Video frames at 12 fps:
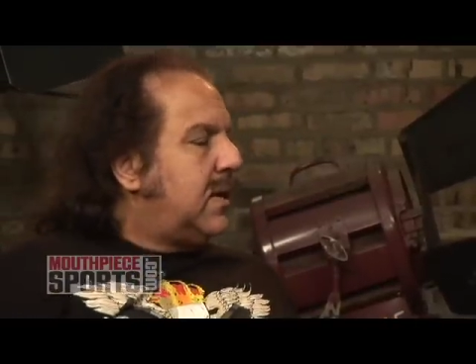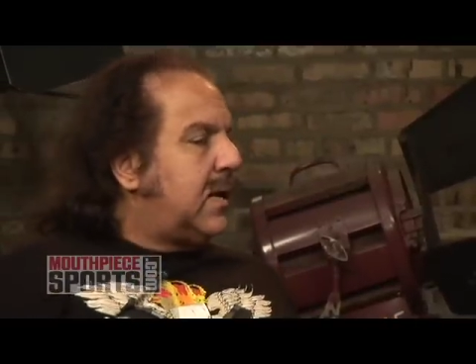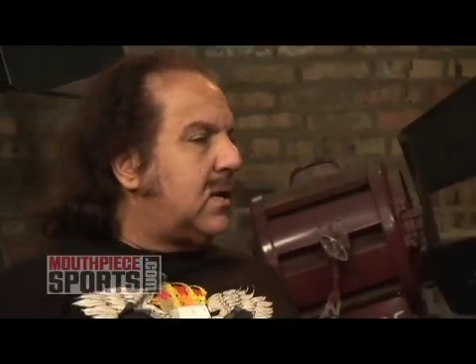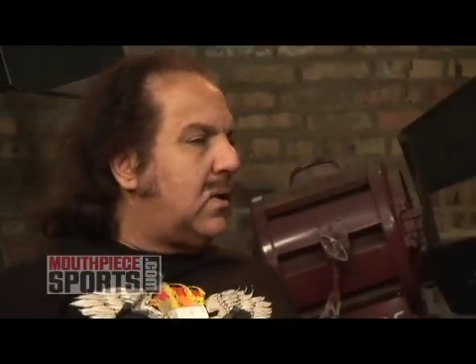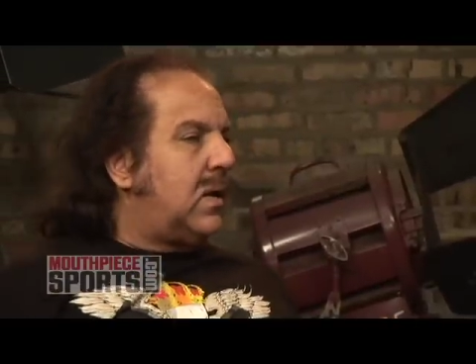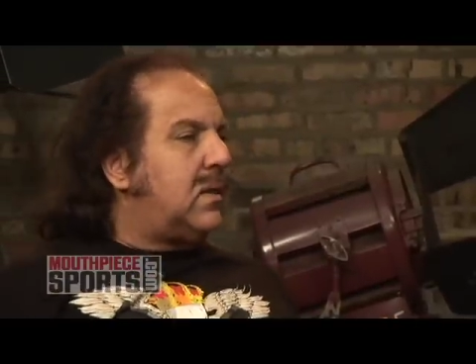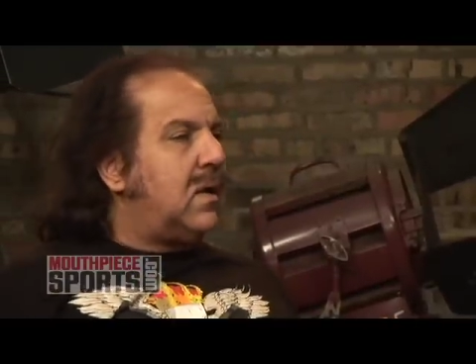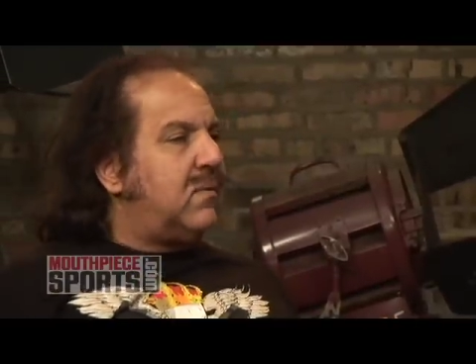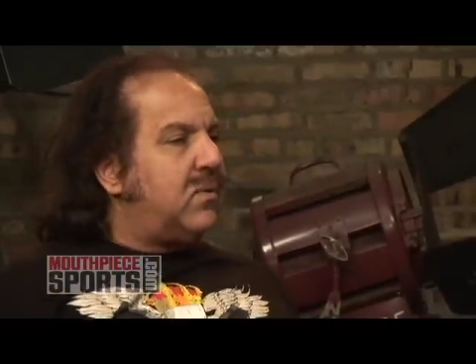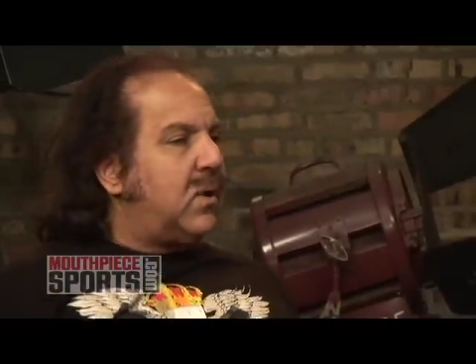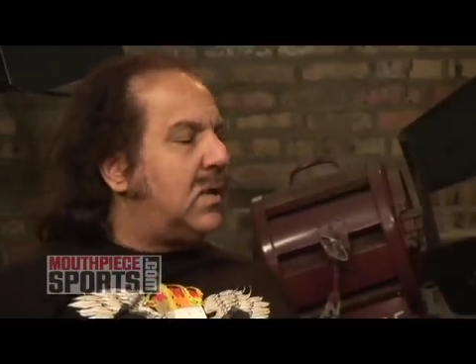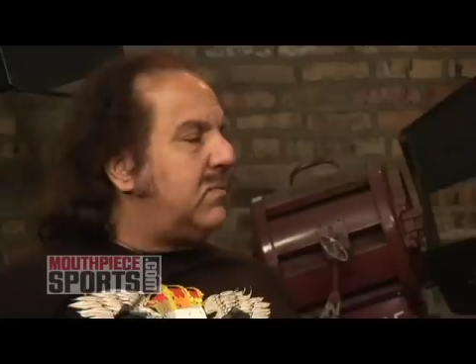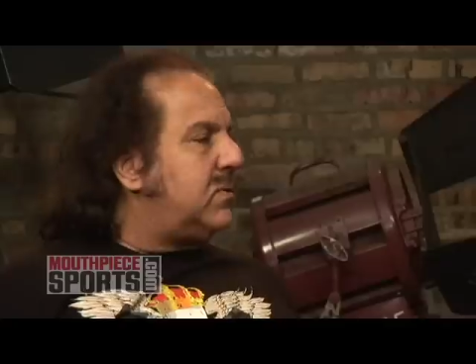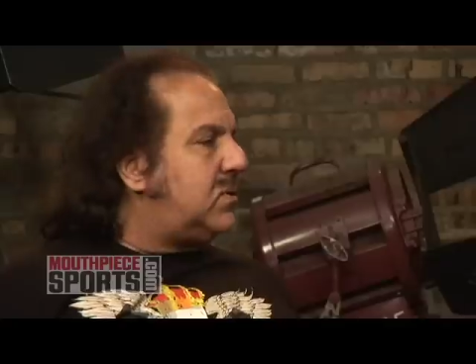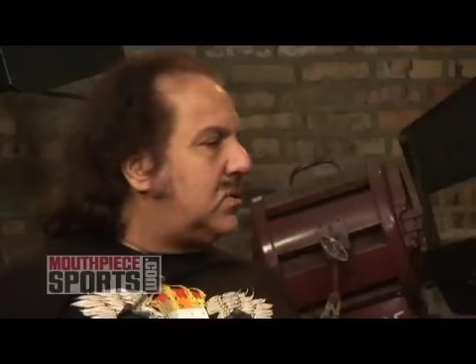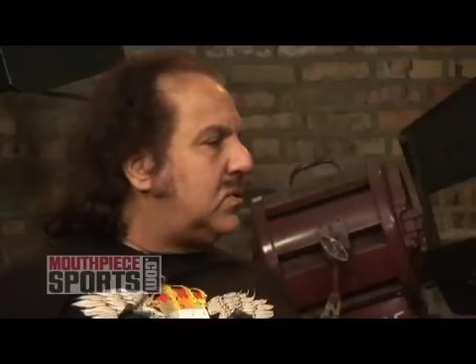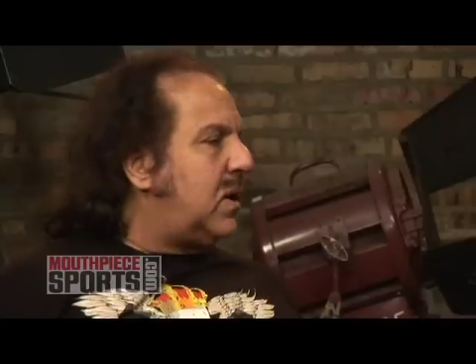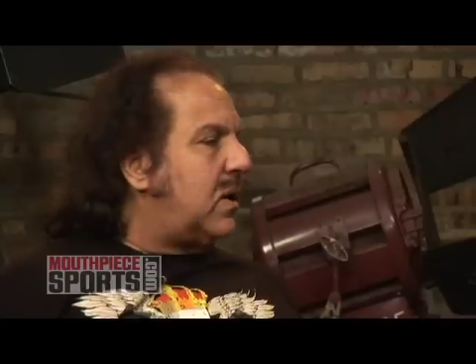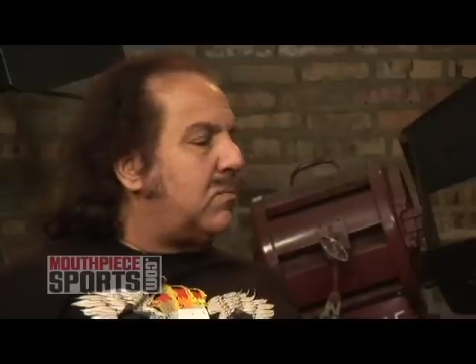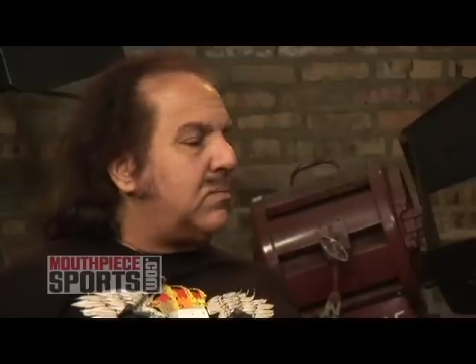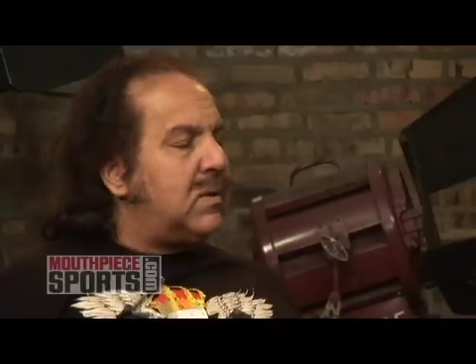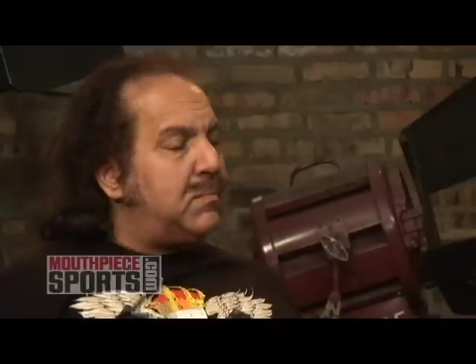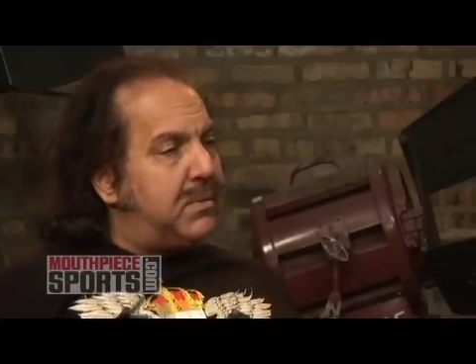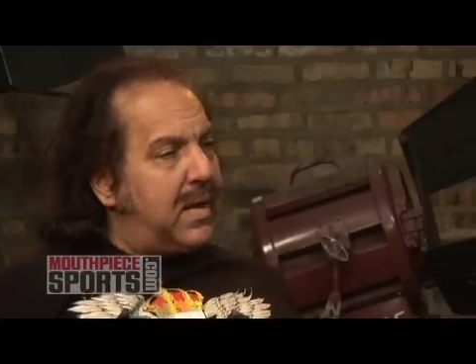Like, you know, I love you, I love you too, I don't
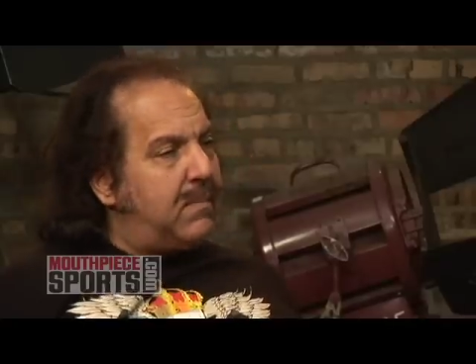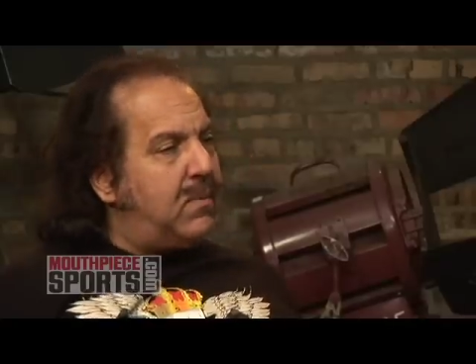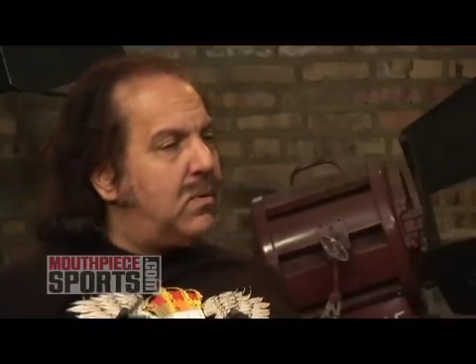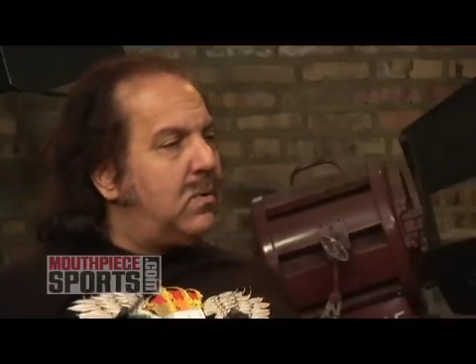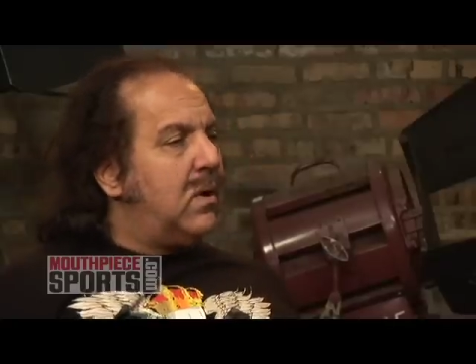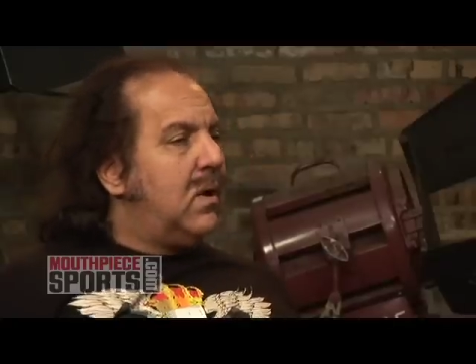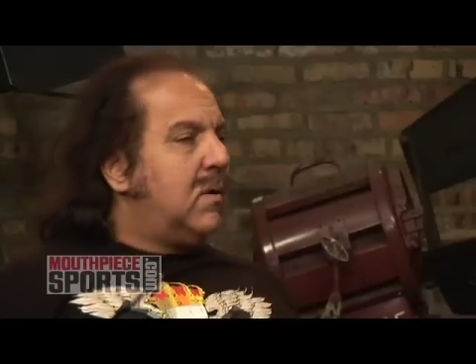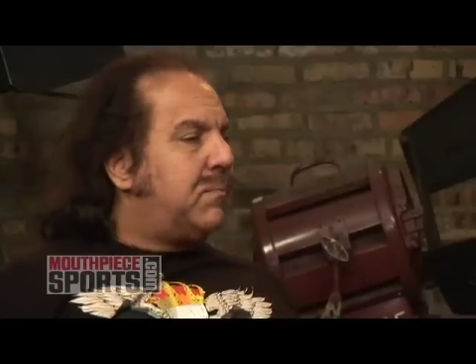really blame you.